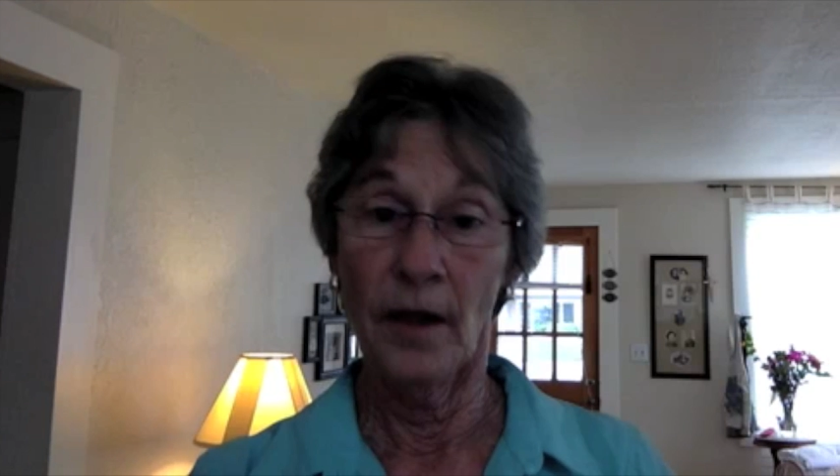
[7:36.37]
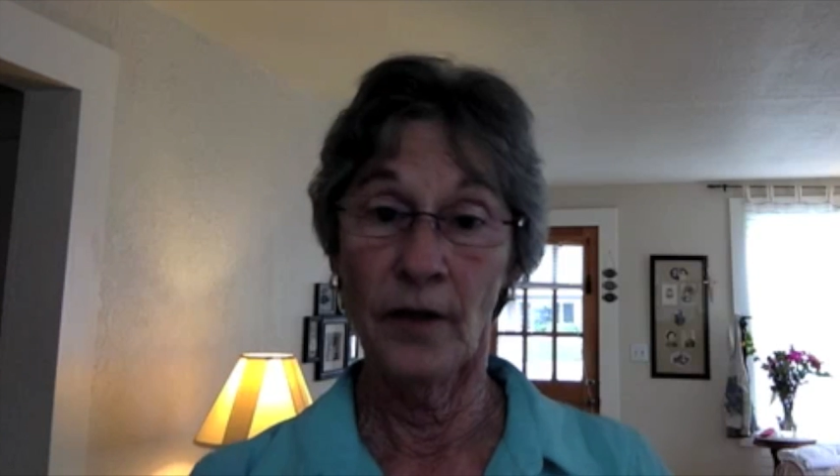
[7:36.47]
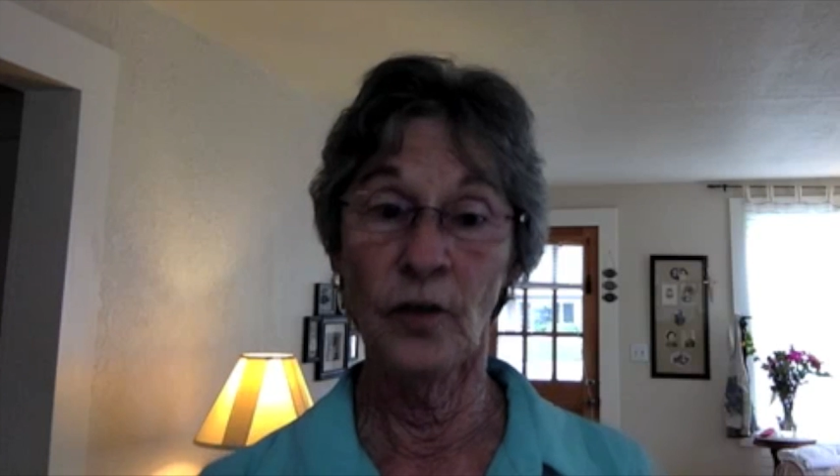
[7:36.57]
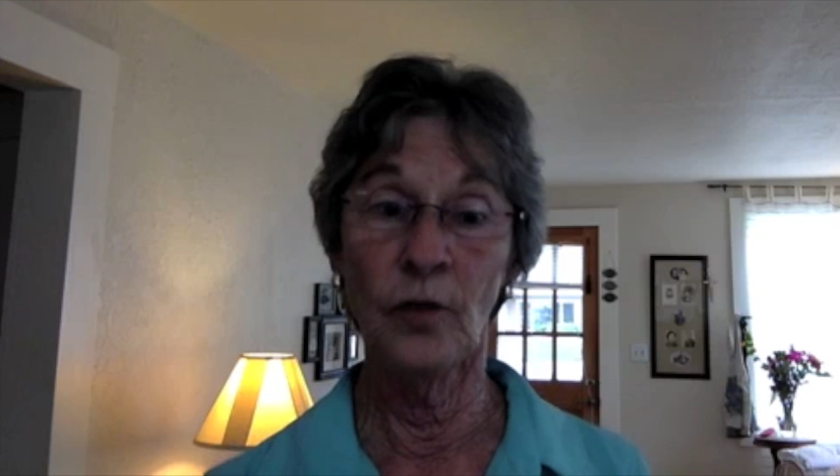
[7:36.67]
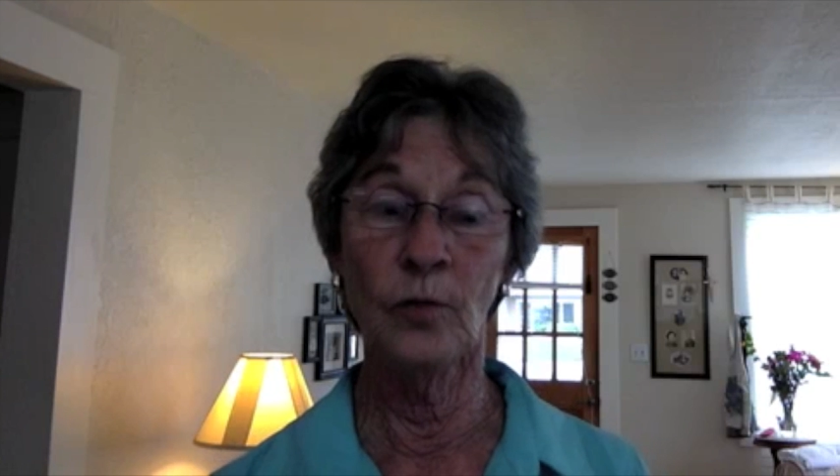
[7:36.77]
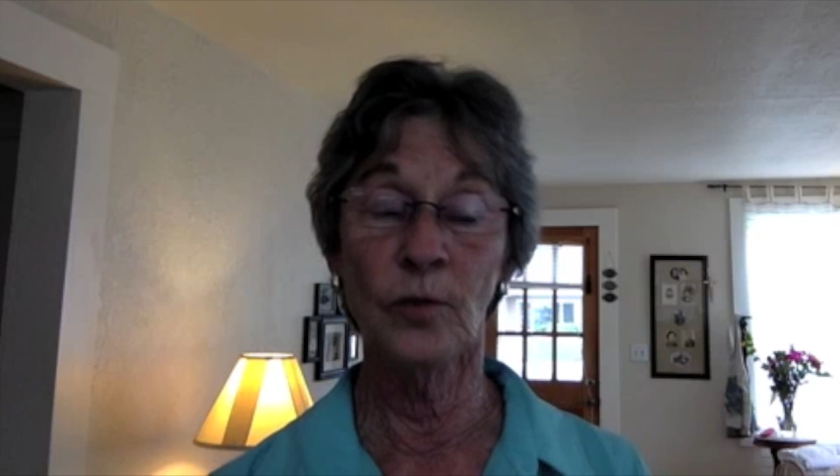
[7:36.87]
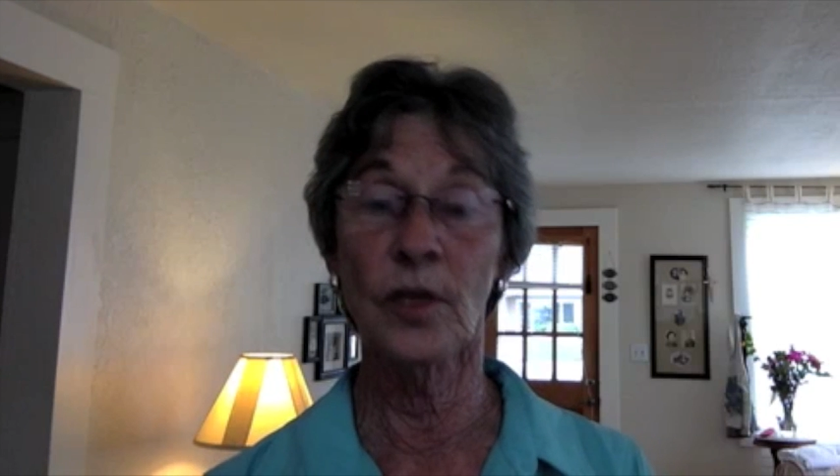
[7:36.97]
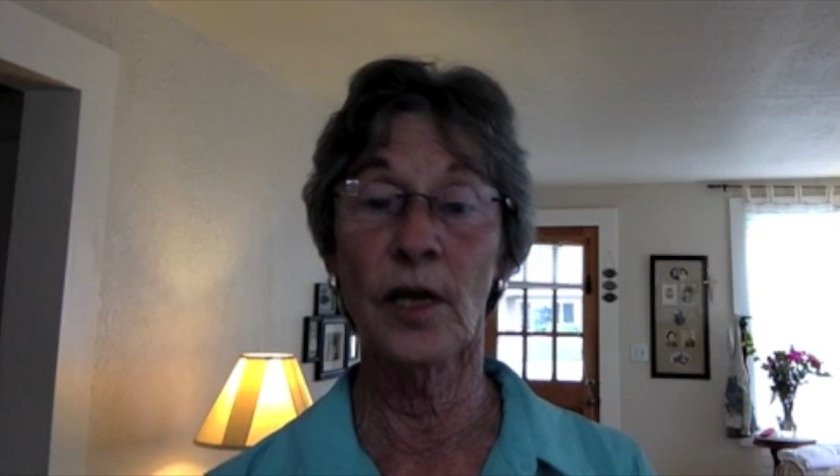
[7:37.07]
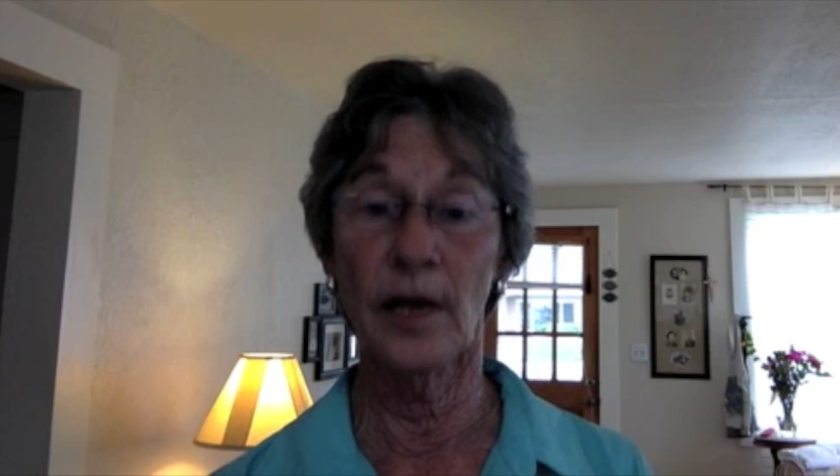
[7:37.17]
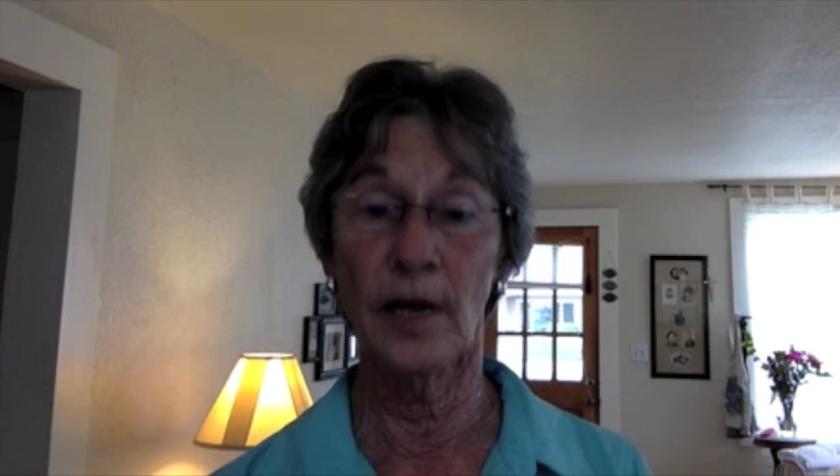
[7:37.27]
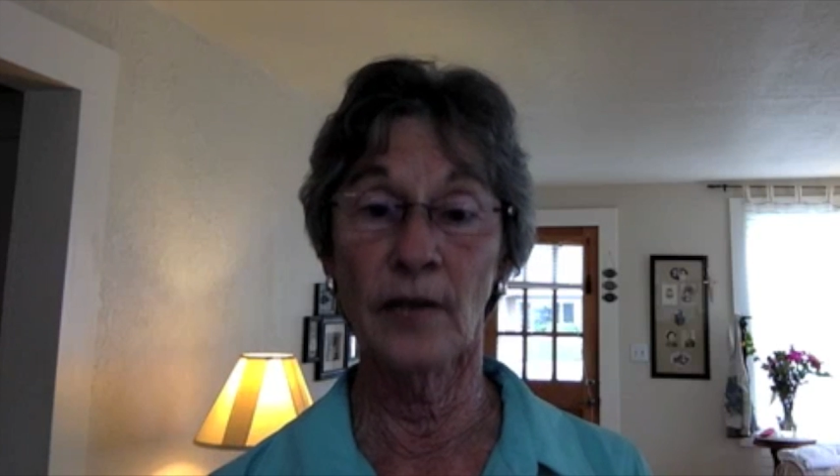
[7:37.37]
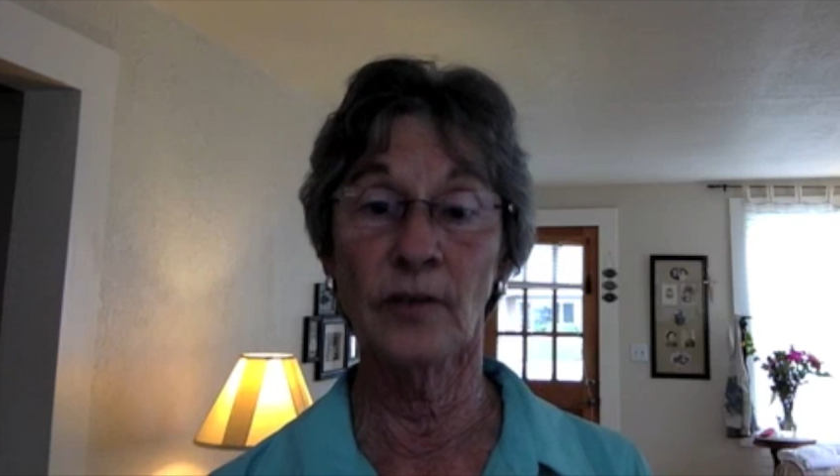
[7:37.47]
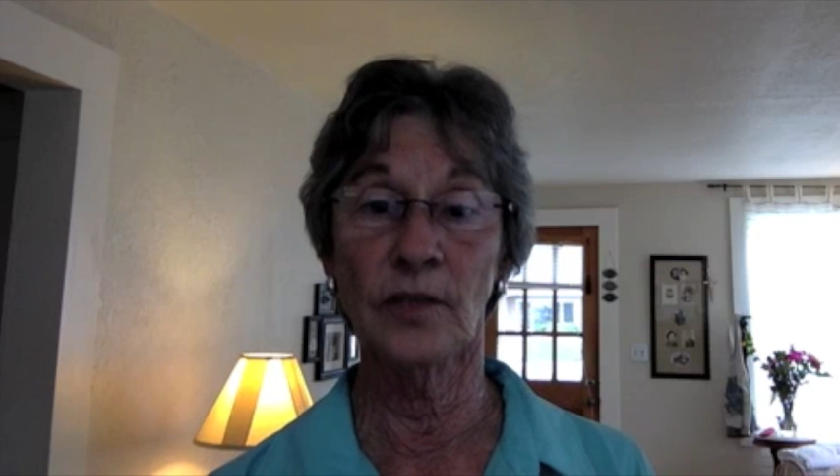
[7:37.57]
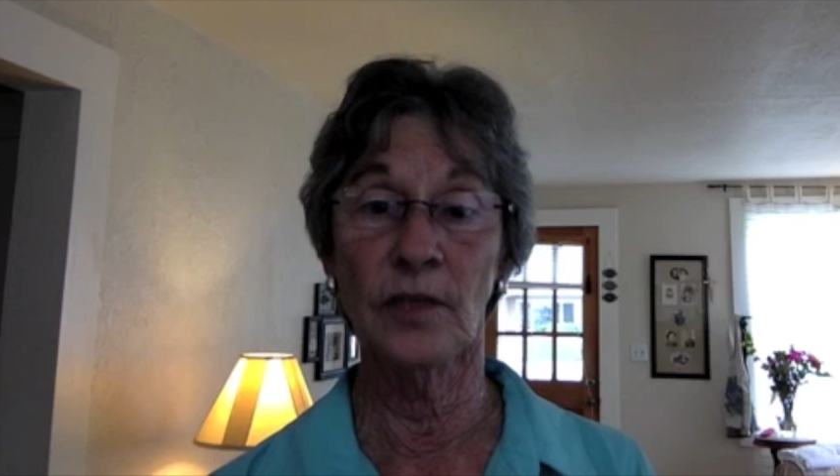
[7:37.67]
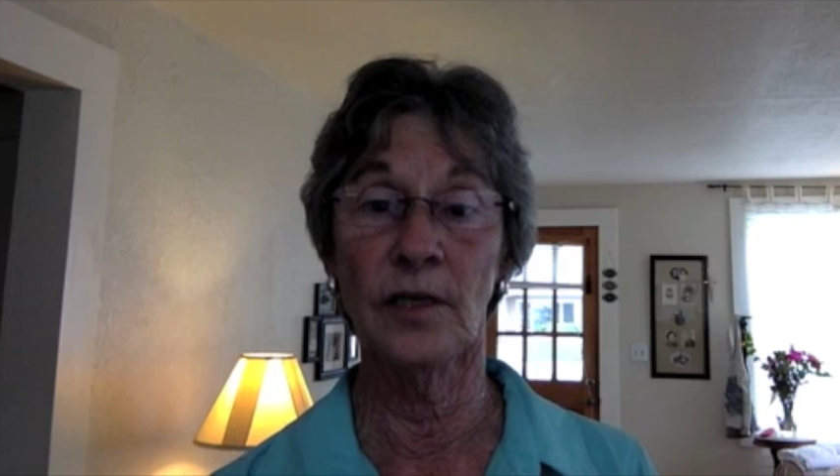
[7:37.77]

and use that as